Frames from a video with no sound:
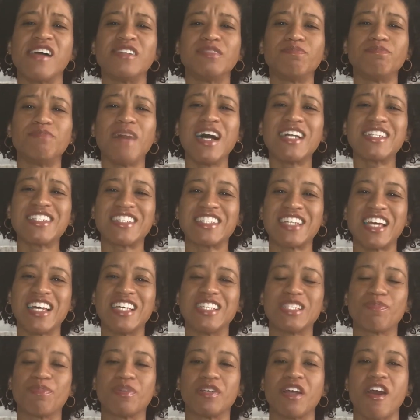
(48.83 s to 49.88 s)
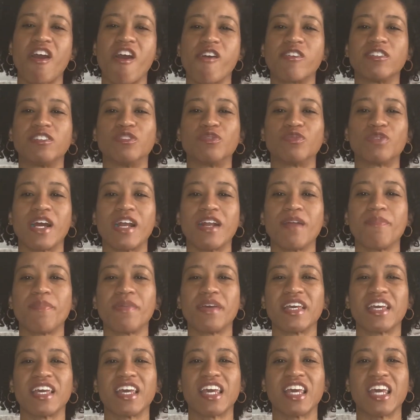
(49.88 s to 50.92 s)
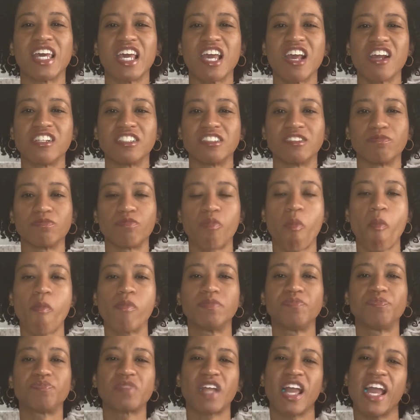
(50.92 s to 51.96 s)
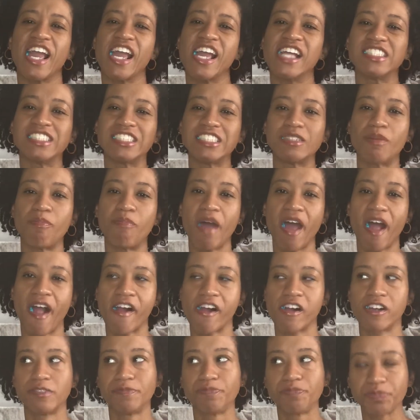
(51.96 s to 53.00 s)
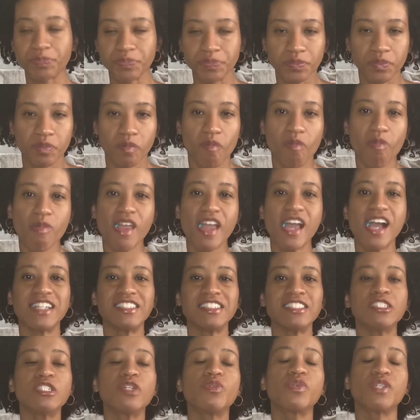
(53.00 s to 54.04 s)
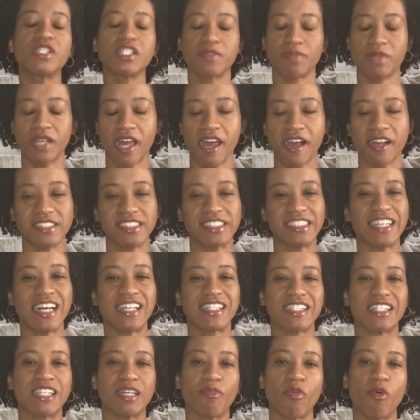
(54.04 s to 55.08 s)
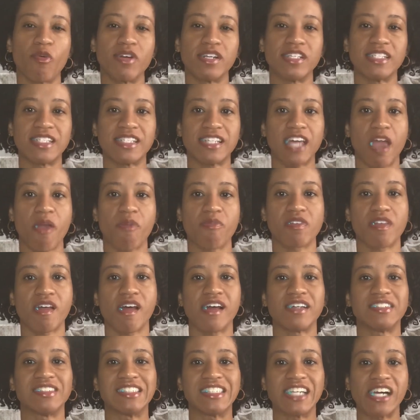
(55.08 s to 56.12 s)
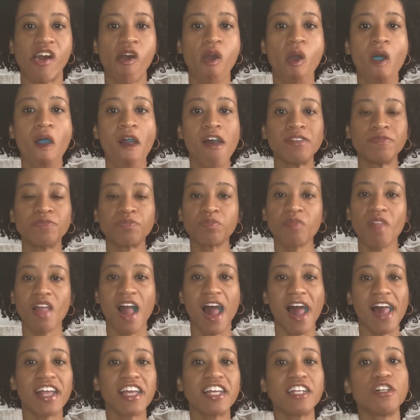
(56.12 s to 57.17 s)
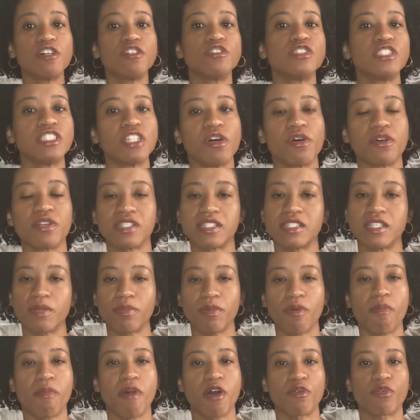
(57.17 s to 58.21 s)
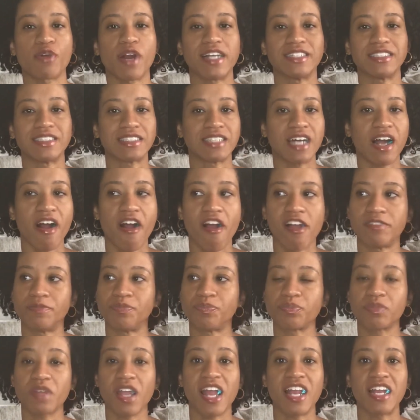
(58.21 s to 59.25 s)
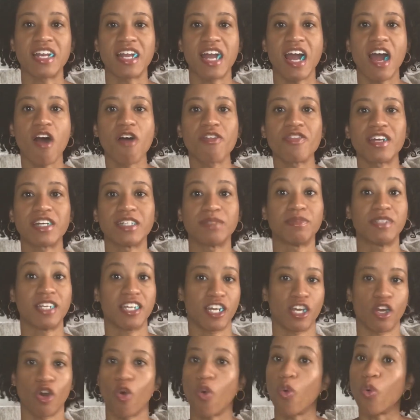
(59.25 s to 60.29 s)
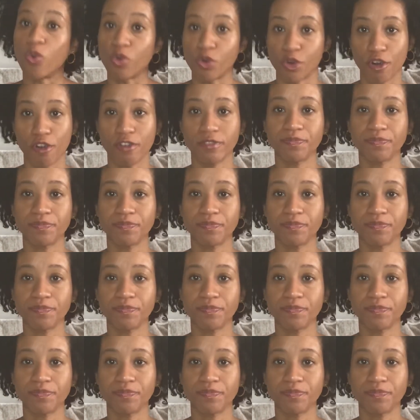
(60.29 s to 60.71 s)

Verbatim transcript: my chest been hurting right up in here and in the back. I know it's because I sleep on the same side. Like I can only go to sleep on my right side, and now that I'm getting older,